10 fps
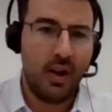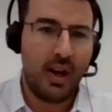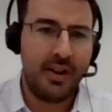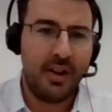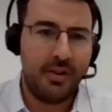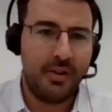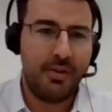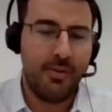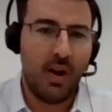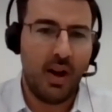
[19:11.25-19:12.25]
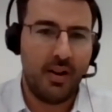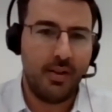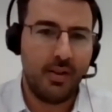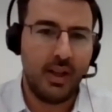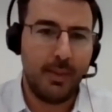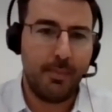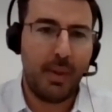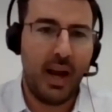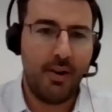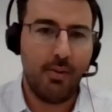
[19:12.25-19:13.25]
I need you to run the
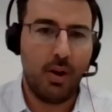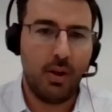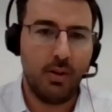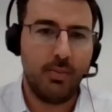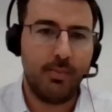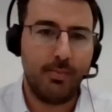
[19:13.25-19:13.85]
payroll,